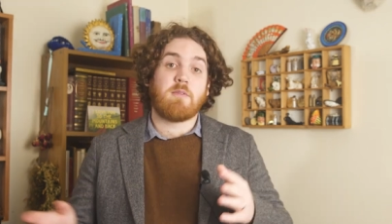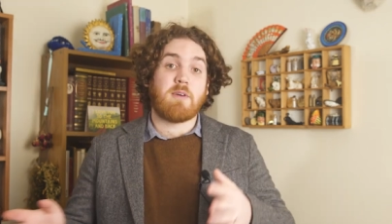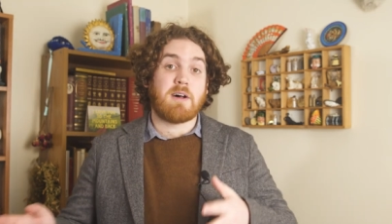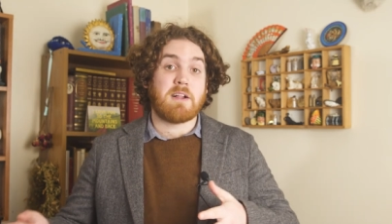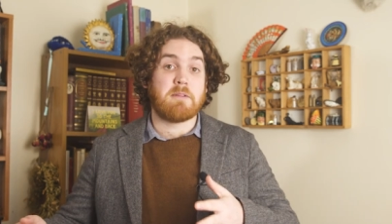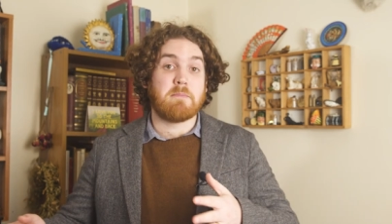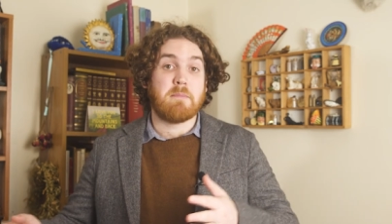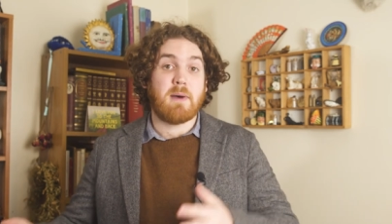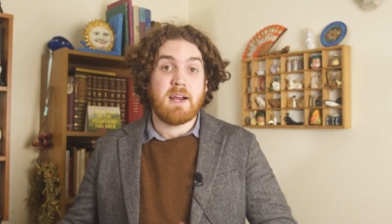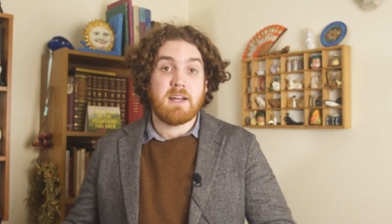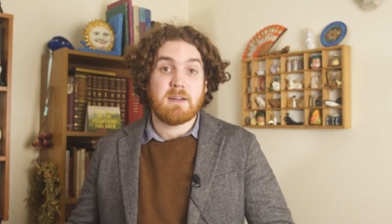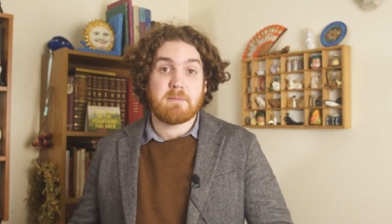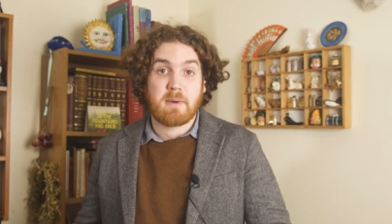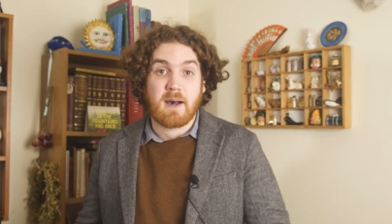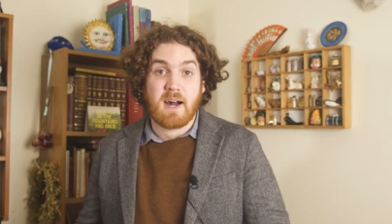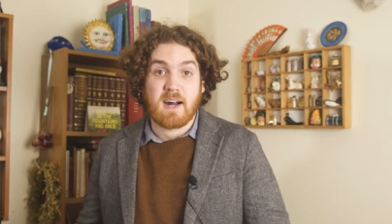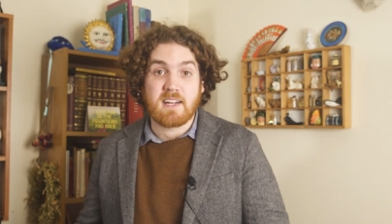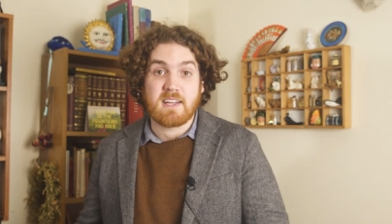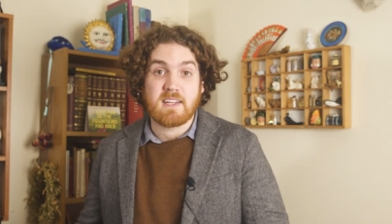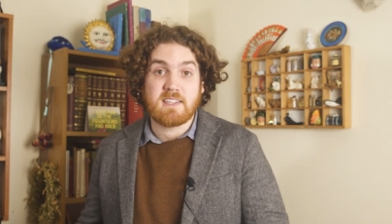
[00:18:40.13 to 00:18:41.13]
while minor
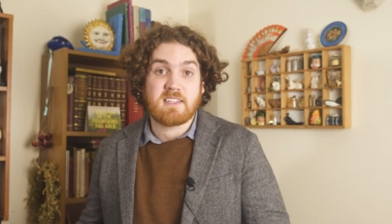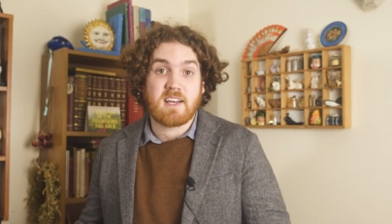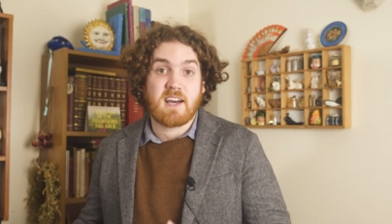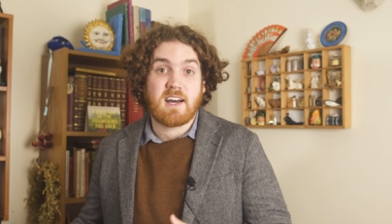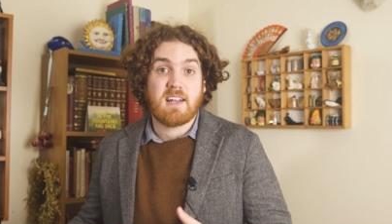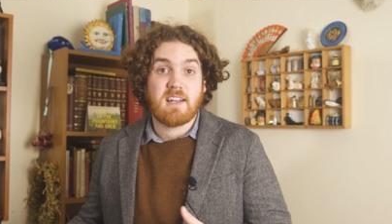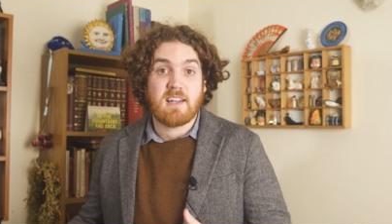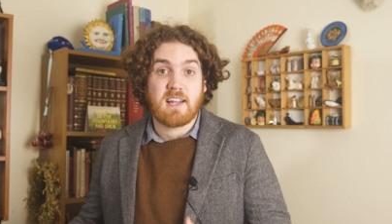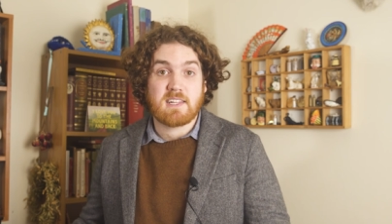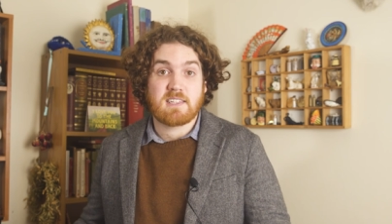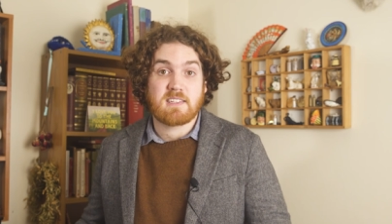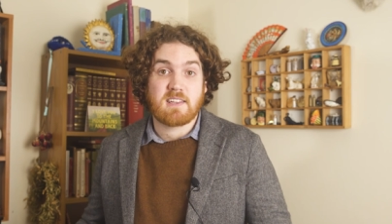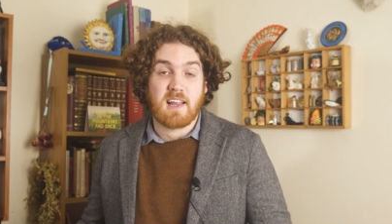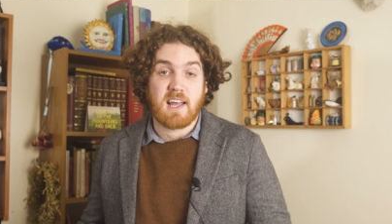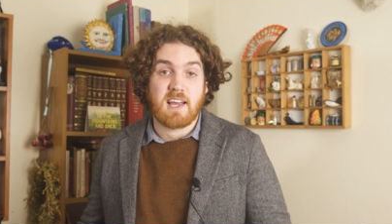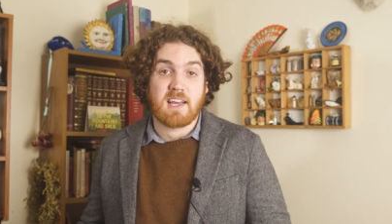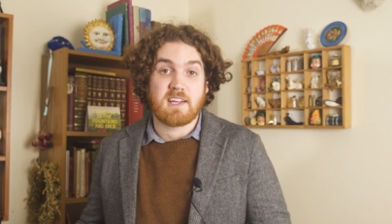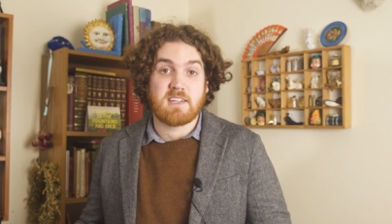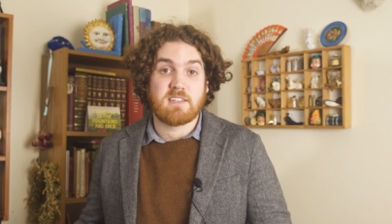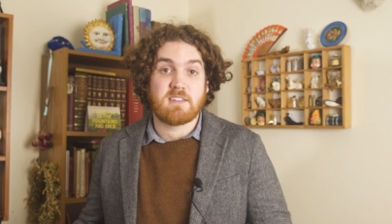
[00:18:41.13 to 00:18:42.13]
parties are less
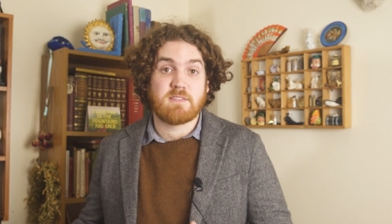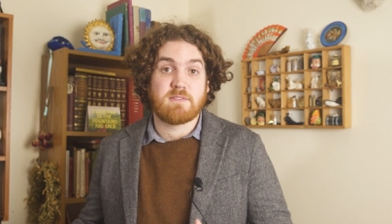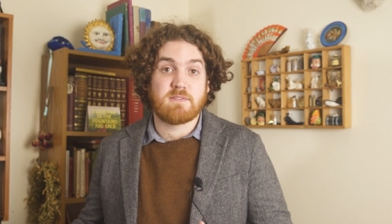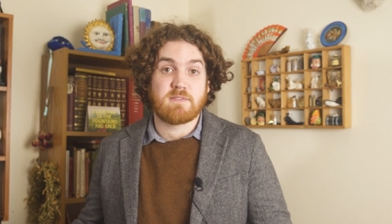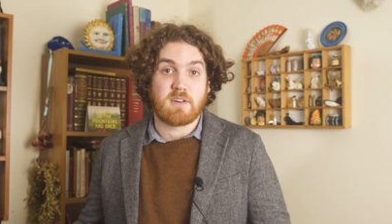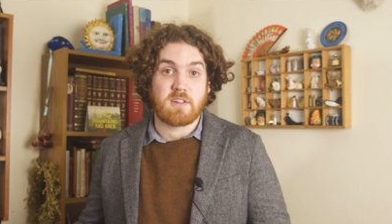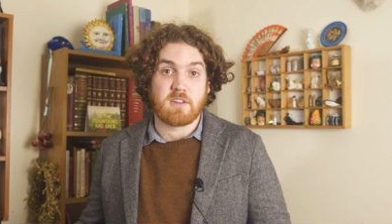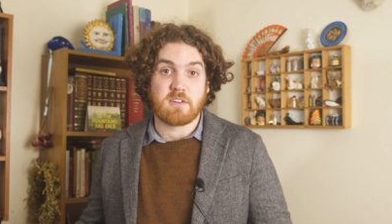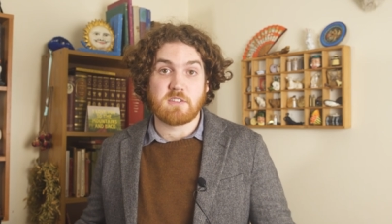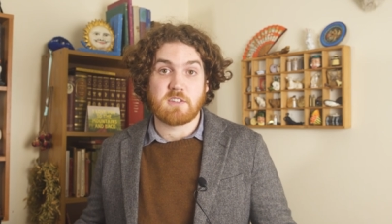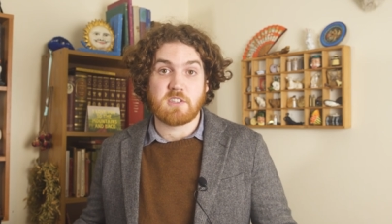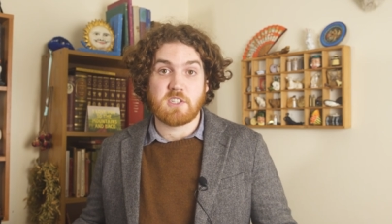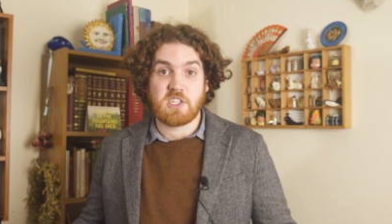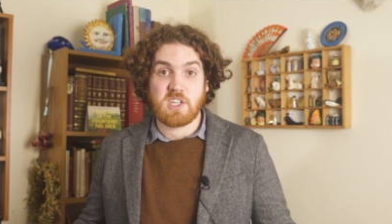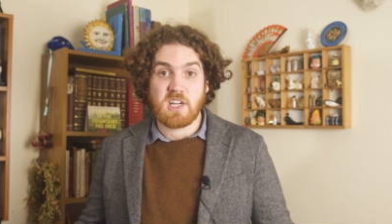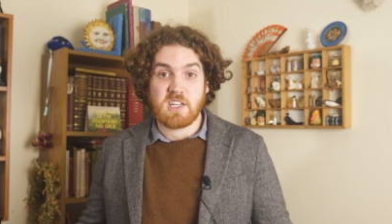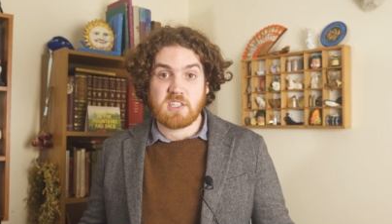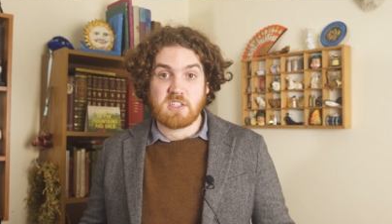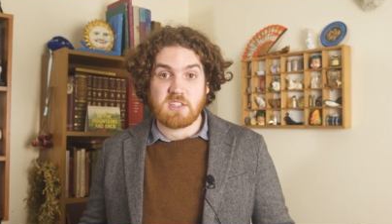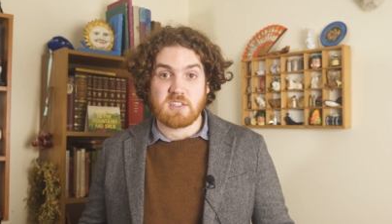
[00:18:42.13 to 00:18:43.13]
likely to follow
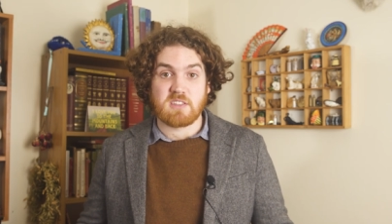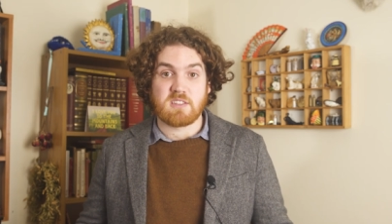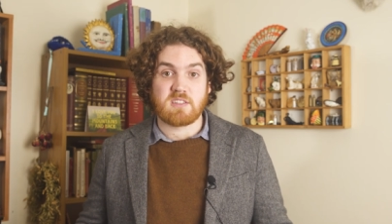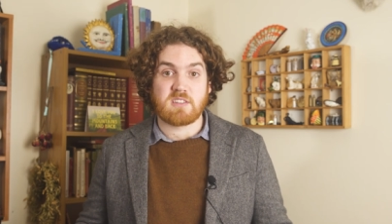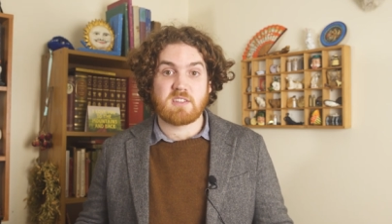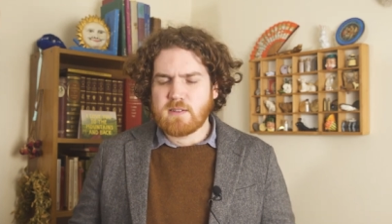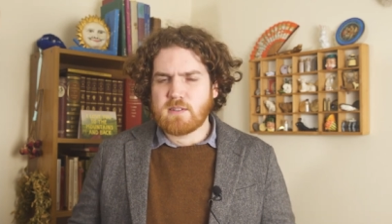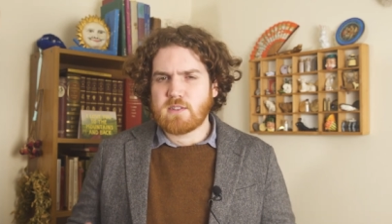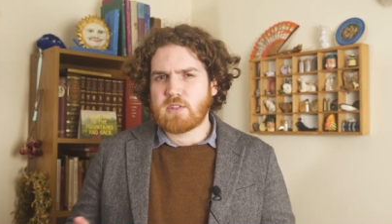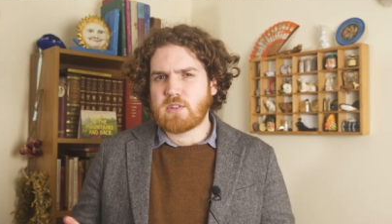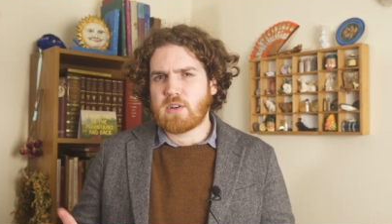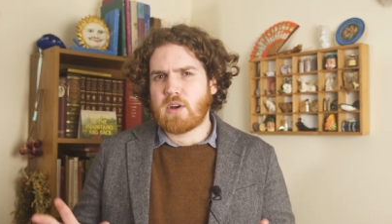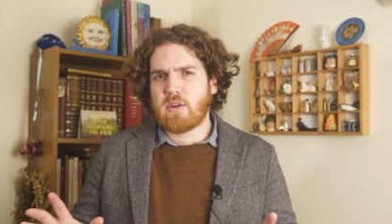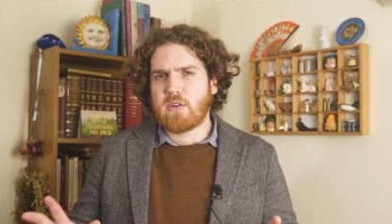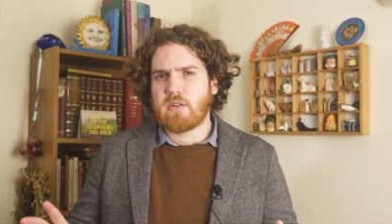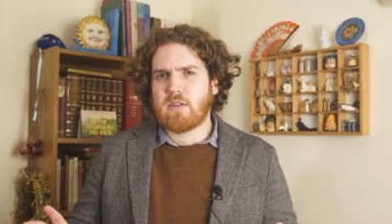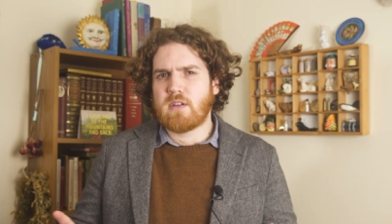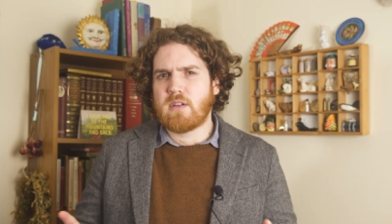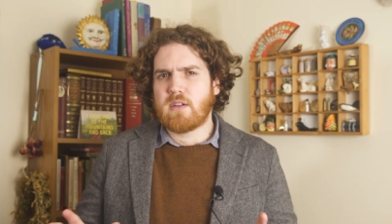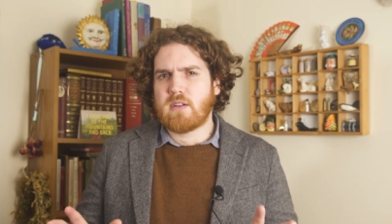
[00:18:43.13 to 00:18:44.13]
suggestions.
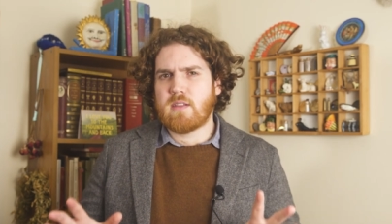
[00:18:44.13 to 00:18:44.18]
So